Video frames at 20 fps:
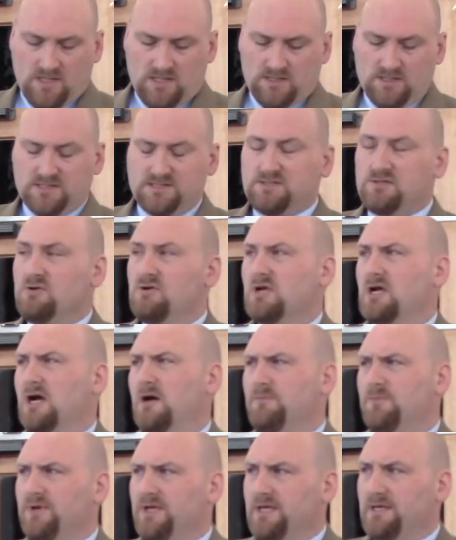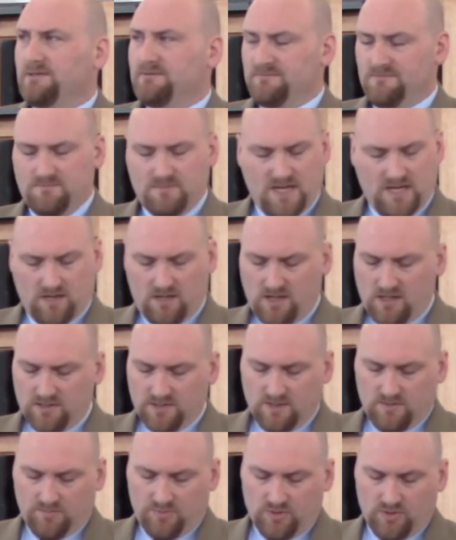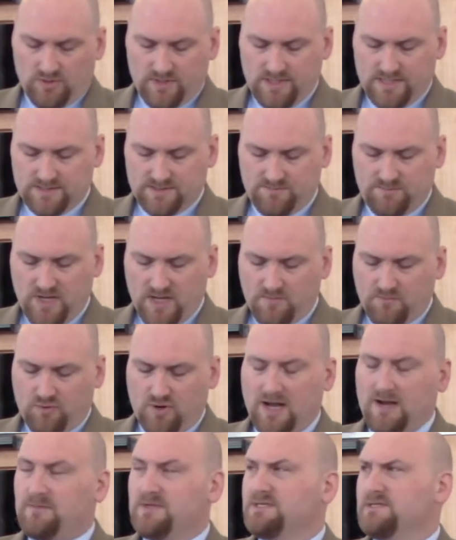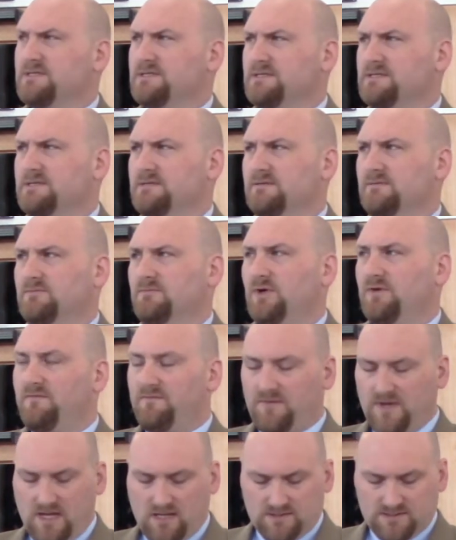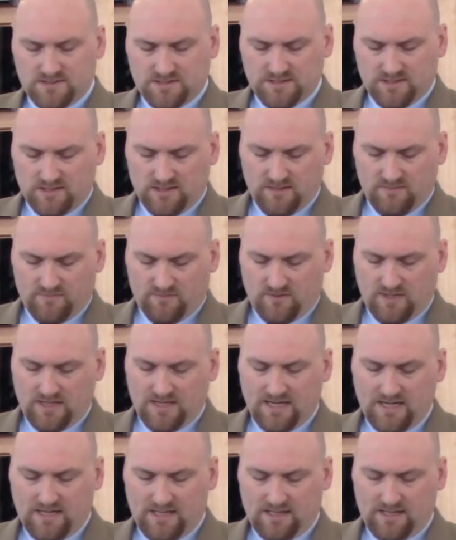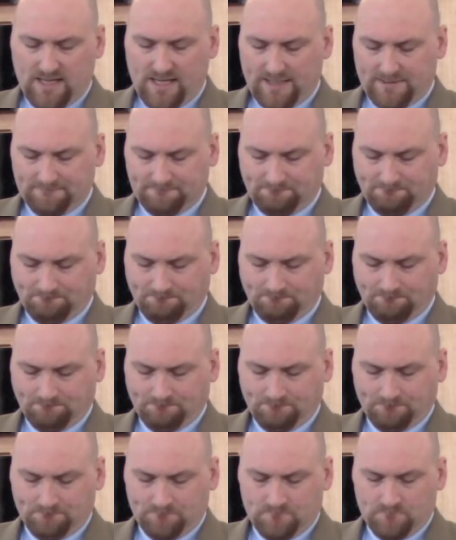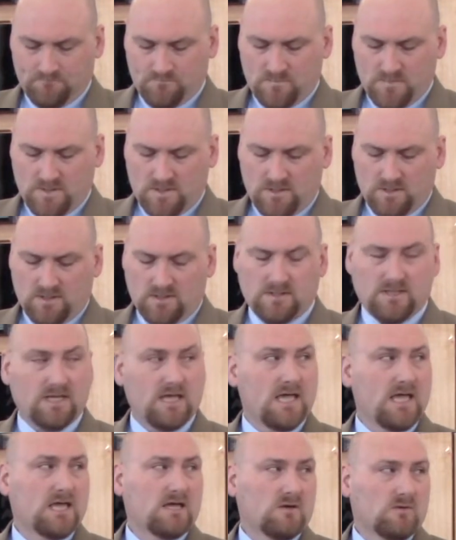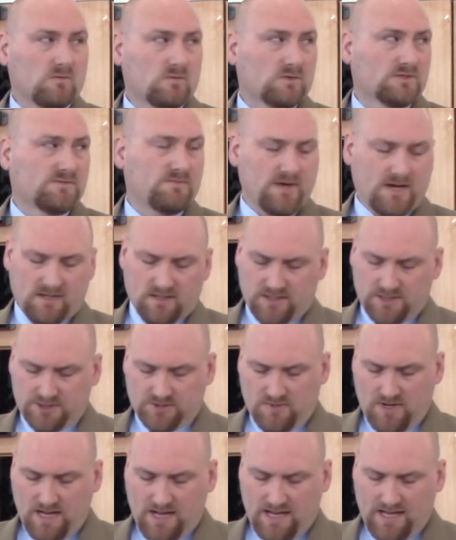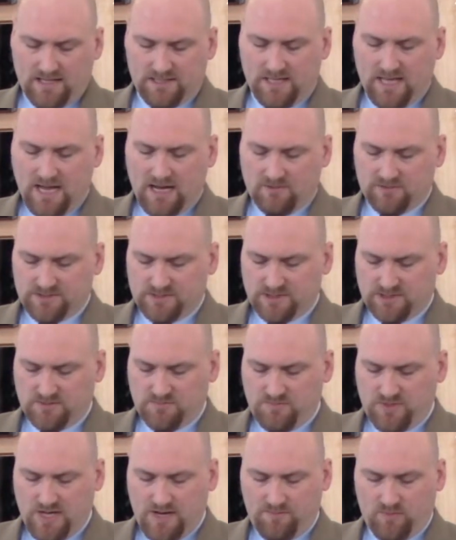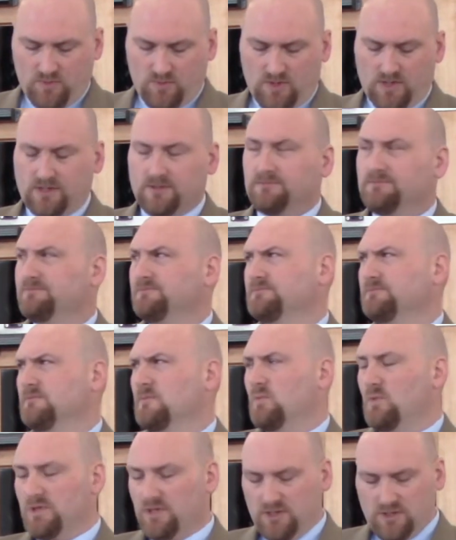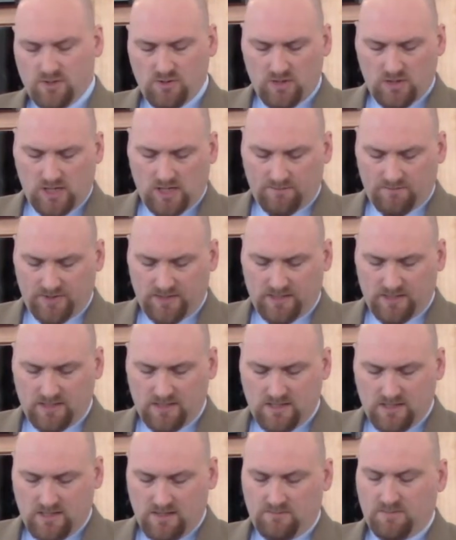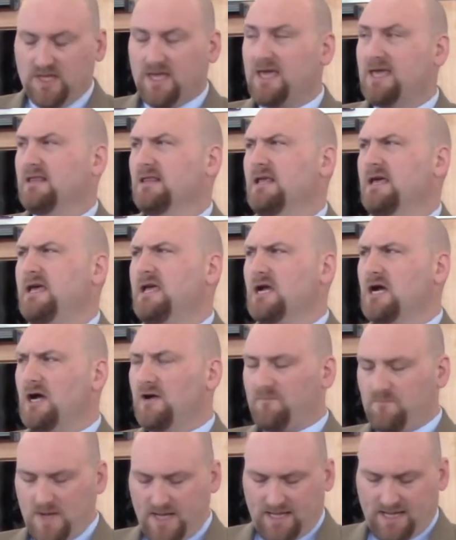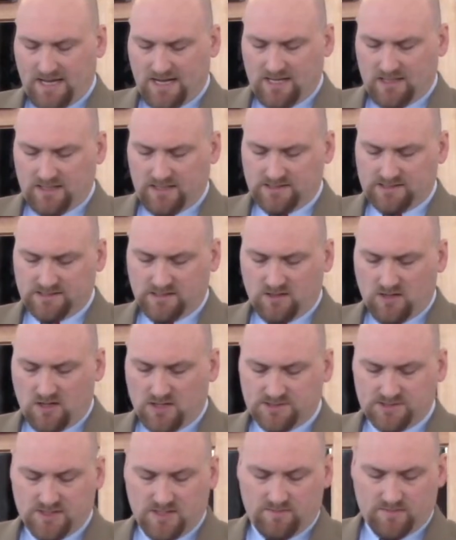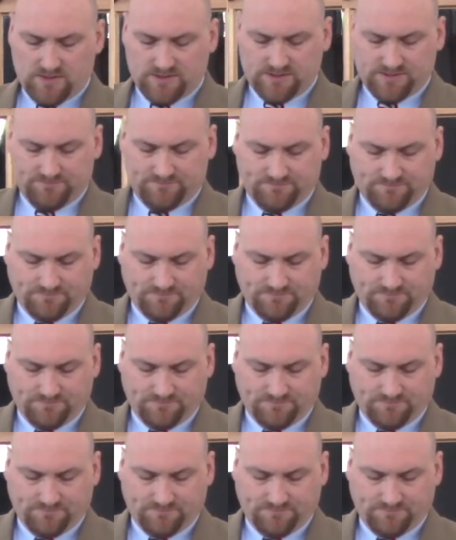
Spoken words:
This new company made all the employees big promises, but failed to deliver on any of that. The ink was barely dry on the acquisition paperwork when the new company began laying off my colleagues in large numbers.